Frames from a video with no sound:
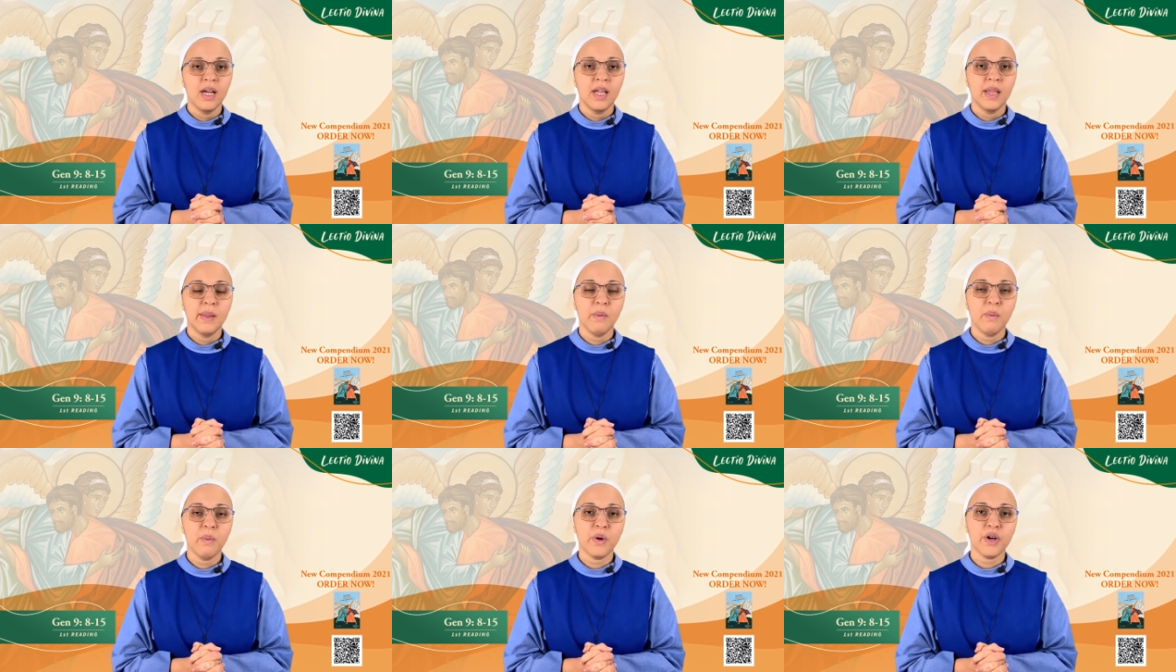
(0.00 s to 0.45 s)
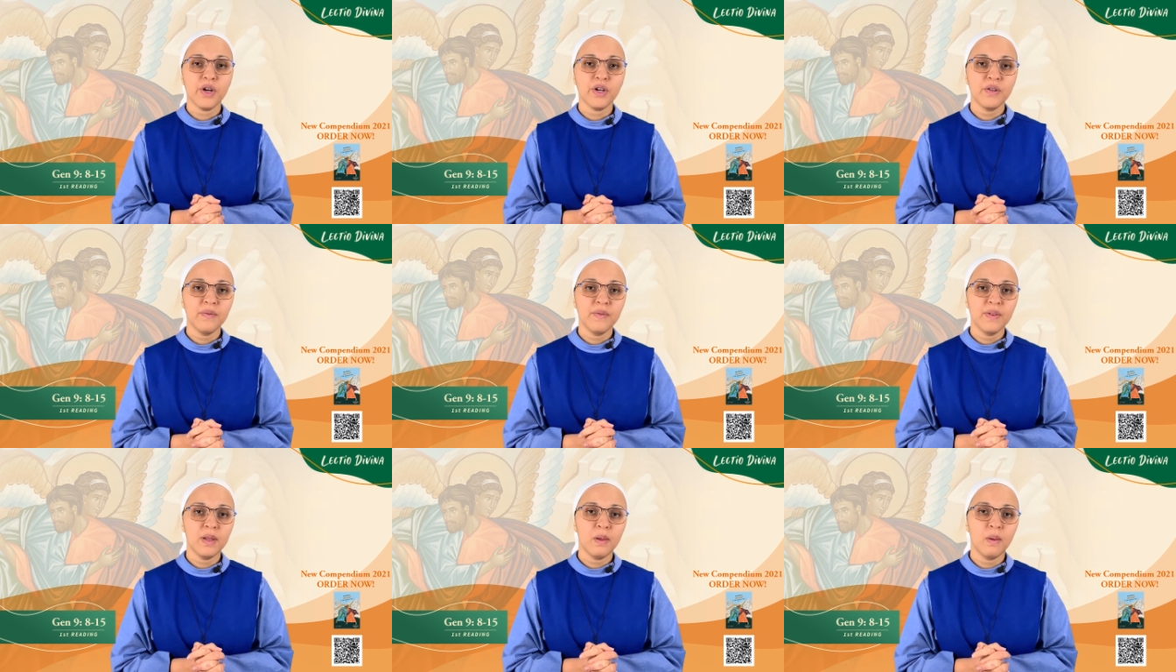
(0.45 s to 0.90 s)
The word
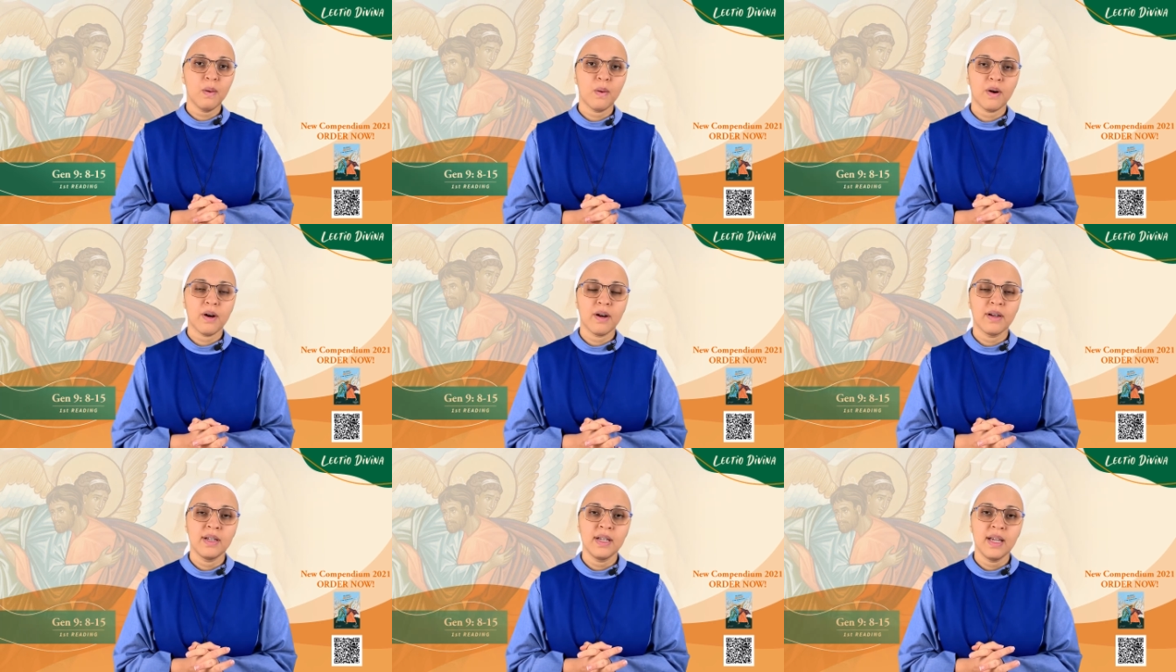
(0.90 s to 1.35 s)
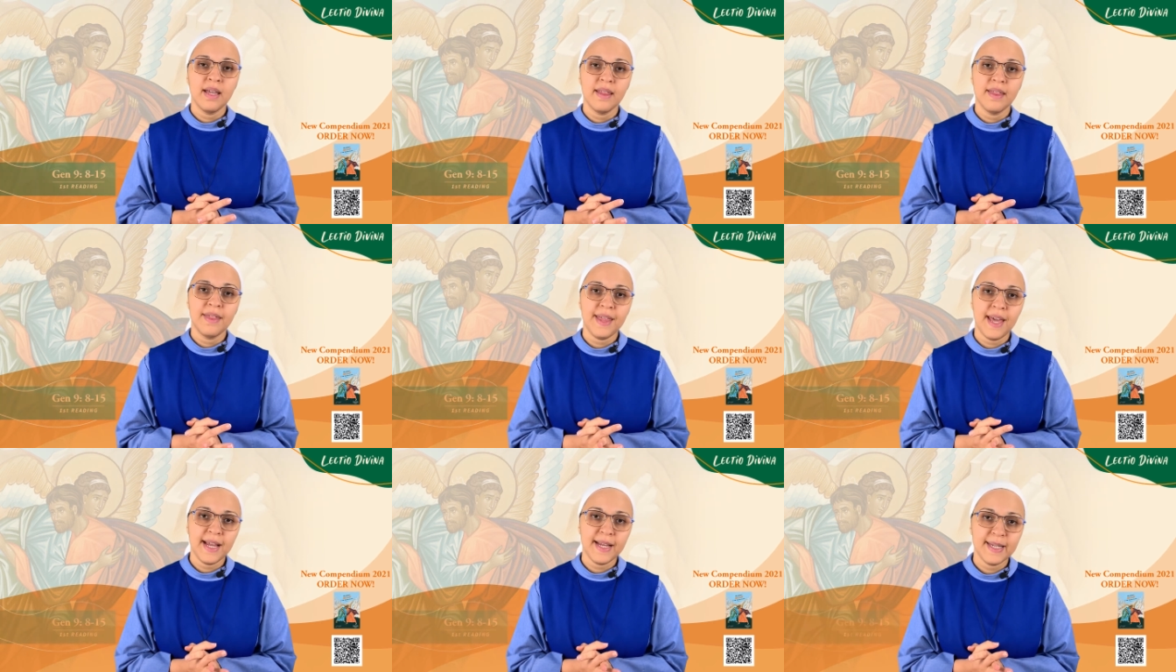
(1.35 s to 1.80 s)
of the Lord.
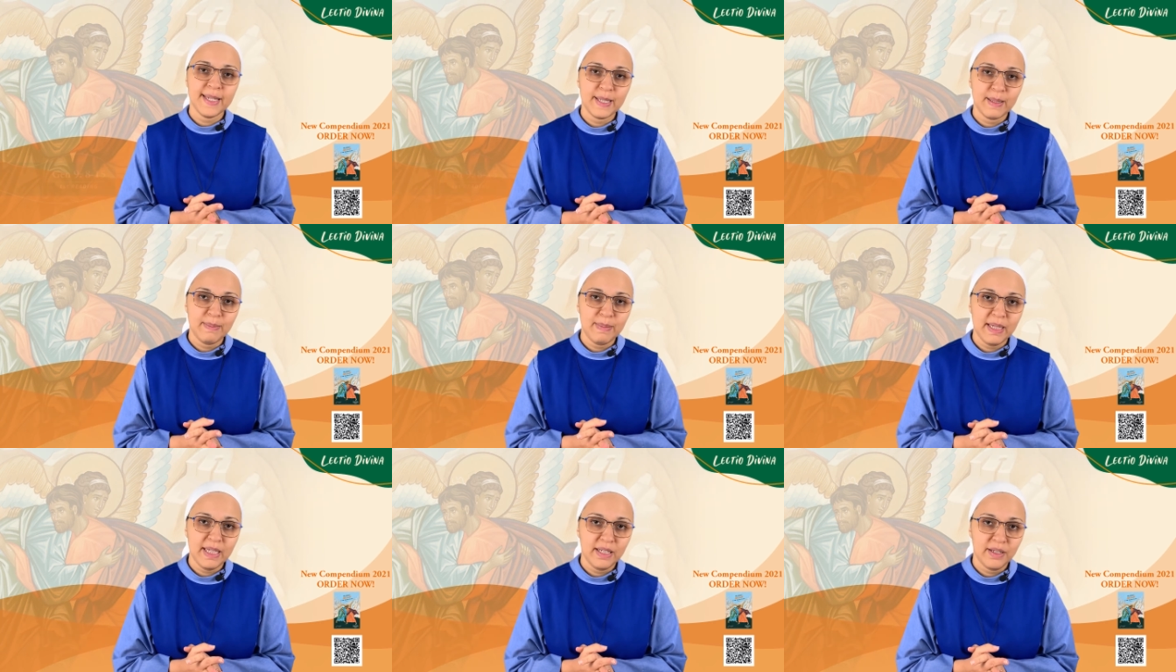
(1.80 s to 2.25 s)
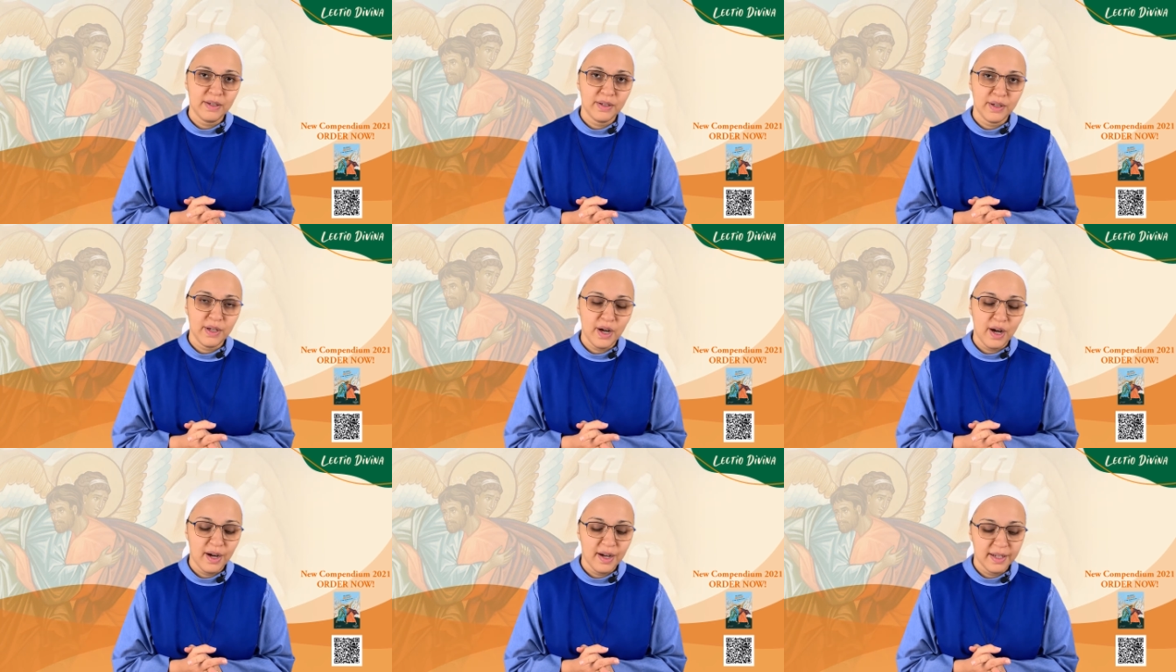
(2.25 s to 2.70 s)
Thanks be to
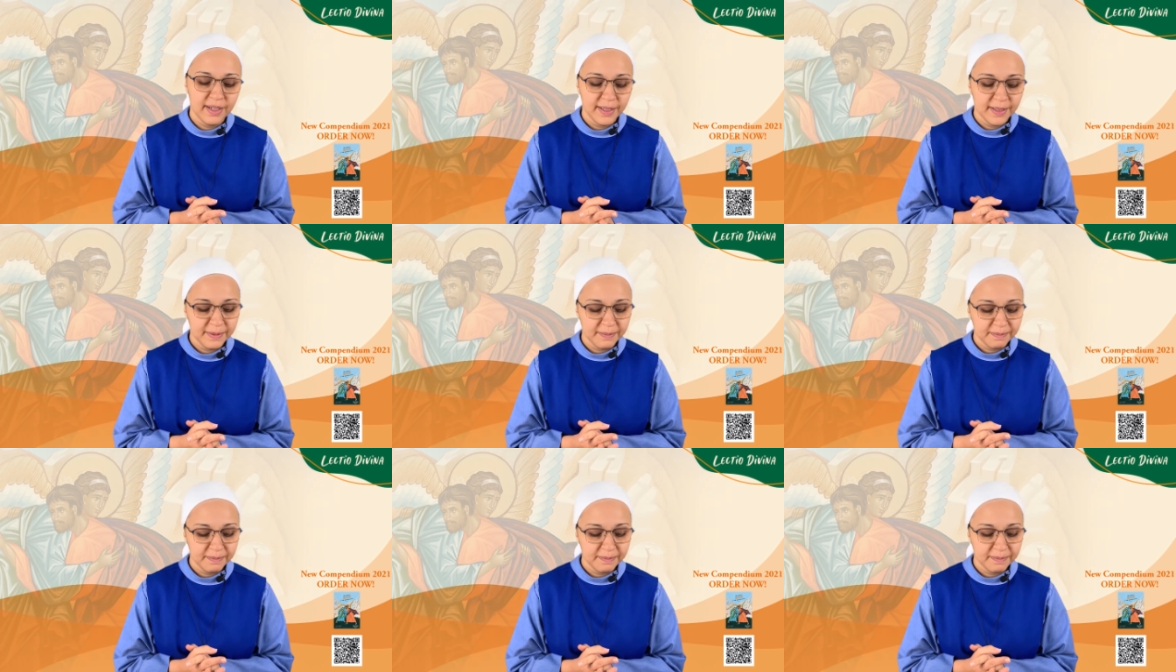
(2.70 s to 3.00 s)
God.